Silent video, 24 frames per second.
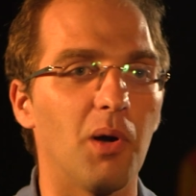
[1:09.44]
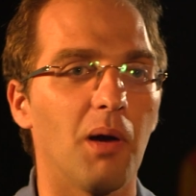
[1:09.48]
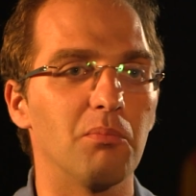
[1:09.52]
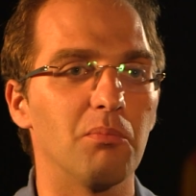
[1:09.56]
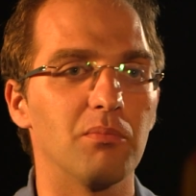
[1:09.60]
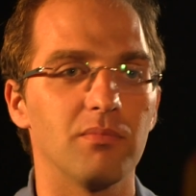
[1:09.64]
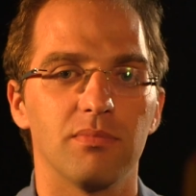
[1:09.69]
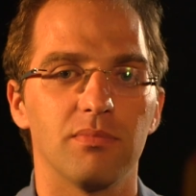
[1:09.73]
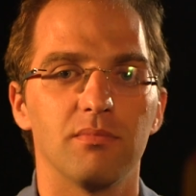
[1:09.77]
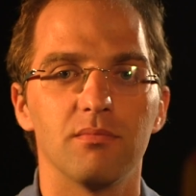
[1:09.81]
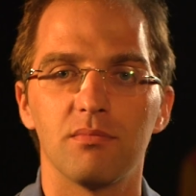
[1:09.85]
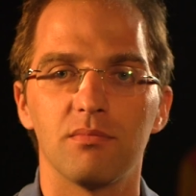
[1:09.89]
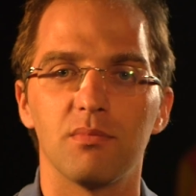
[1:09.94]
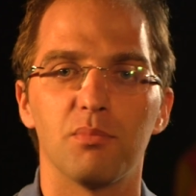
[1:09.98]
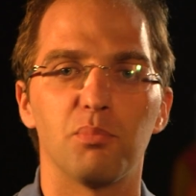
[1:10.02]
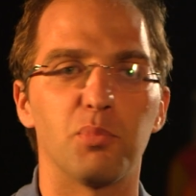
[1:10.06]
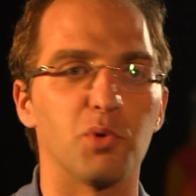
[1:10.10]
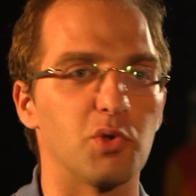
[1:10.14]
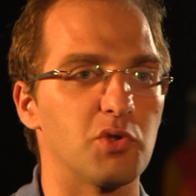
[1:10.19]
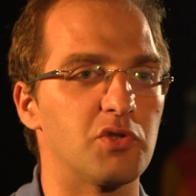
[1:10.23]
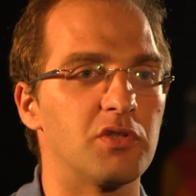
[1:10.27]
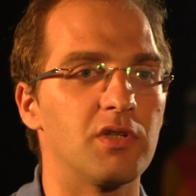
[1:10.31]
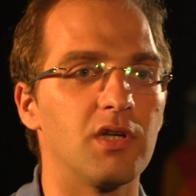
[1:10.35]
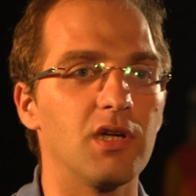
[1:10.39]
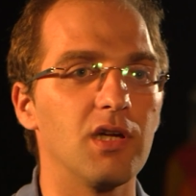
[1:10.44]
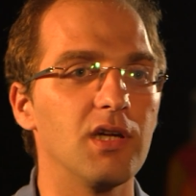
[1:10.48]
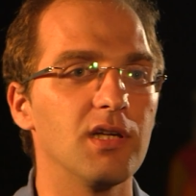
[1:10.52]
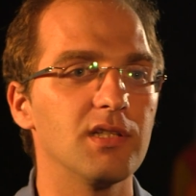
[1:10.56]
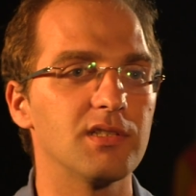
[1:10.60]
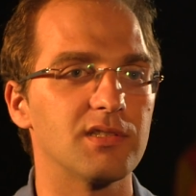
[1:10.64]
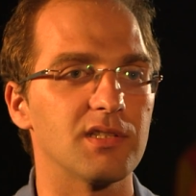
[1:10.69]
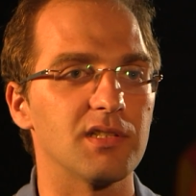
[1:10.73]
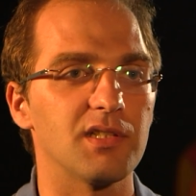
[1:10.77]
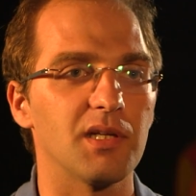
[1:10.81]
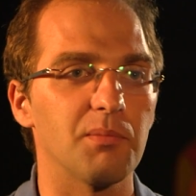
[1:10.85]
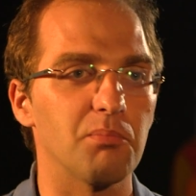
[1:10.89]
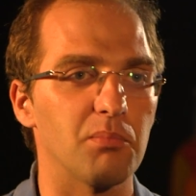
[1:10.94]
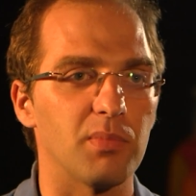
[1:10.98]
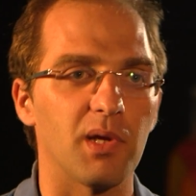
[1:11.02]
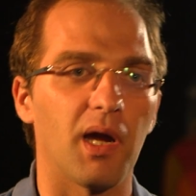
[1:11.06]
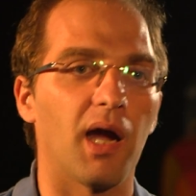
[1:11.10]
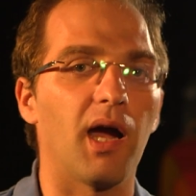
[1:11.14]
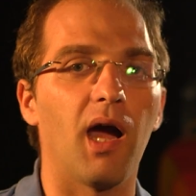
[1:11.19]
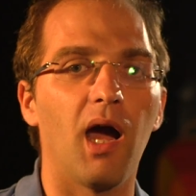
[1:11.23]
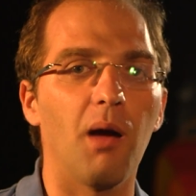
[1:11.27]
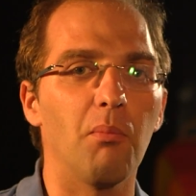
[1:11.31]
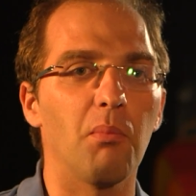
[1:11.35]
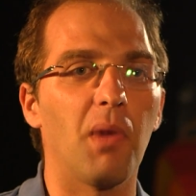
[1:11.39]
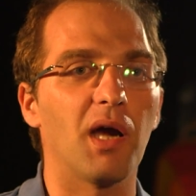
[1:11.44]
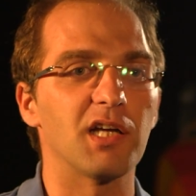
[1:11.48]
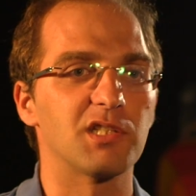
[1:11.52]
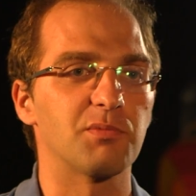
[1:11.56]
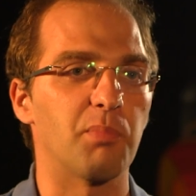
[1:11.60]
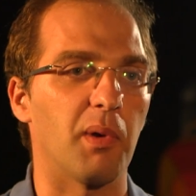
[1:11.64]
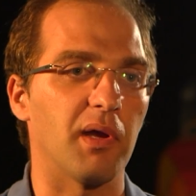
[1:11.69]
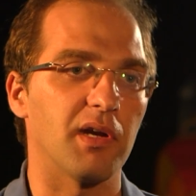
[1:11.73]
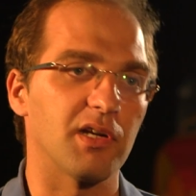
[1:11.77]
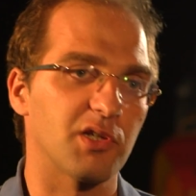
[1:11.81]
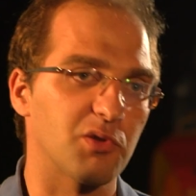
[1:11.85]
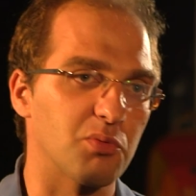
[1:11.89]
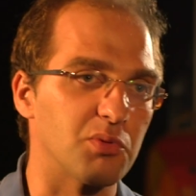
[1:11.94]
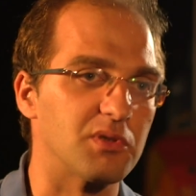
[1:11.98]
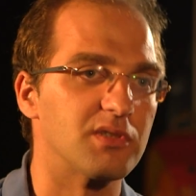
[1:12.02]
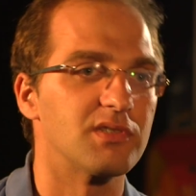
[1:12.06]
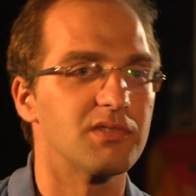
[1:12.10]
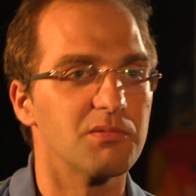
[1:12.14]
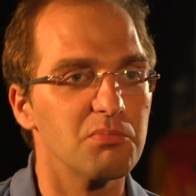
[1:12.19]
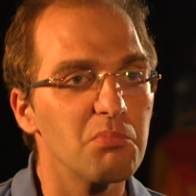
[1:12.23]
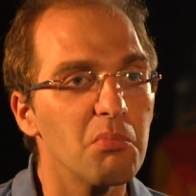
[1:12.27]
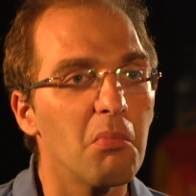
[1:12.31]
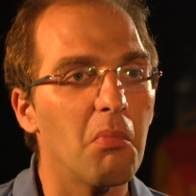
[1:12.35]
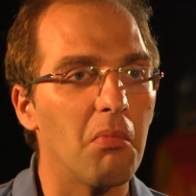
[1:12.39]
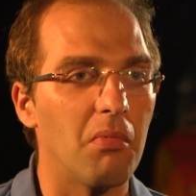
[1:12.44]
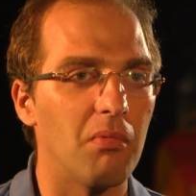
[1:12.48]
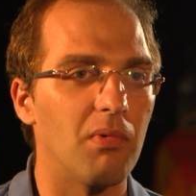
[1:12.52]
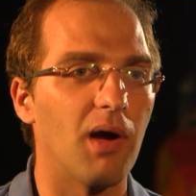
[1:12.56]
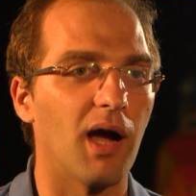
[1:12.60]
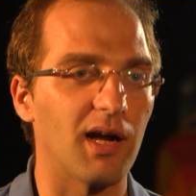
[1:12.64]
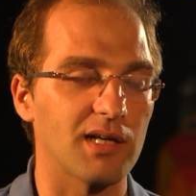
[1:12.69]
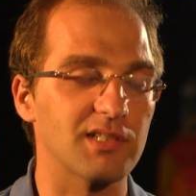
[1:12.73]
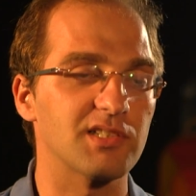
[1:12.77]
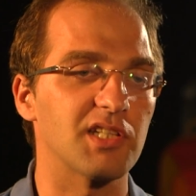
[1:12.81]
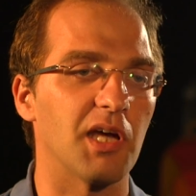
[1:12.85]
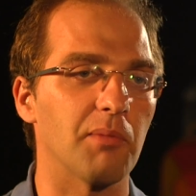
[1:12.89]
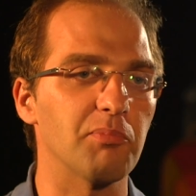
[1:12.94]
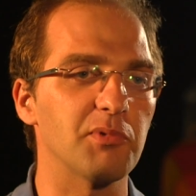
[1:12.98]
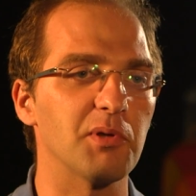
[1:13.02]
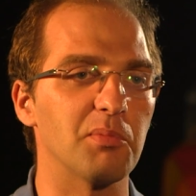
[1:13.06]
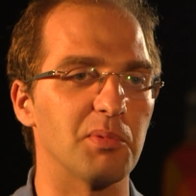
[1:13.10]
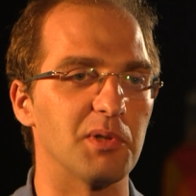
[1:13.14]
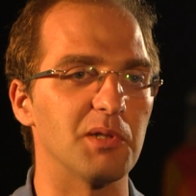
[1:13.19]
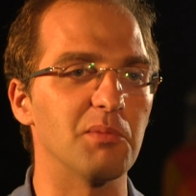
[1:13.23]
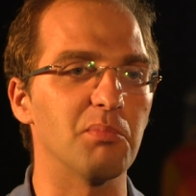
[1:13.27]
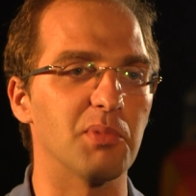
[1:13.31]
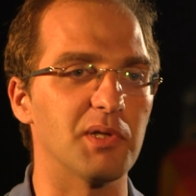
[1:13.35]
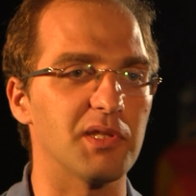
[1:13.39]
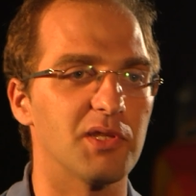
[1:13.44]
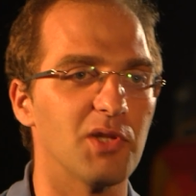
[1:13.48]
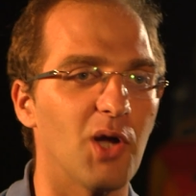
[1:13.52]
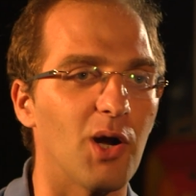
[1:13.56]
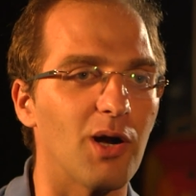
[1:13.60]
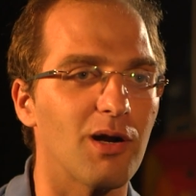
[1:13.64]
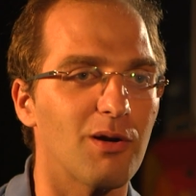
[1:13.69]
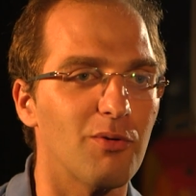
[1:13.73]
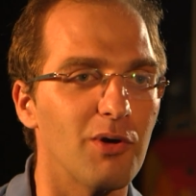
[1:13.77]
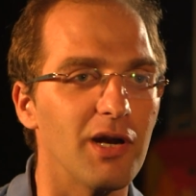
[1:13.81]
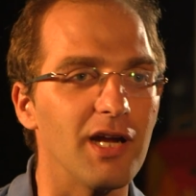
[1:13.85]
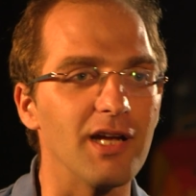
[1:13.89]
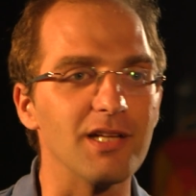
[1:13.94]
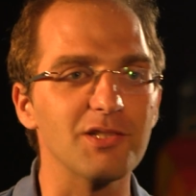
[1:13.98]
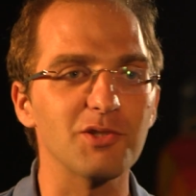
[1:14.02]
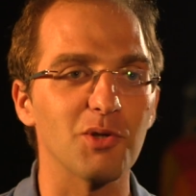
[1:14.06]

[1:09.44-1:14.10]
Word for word: I'm Portuguese, and my Spanish was acceptable but not great.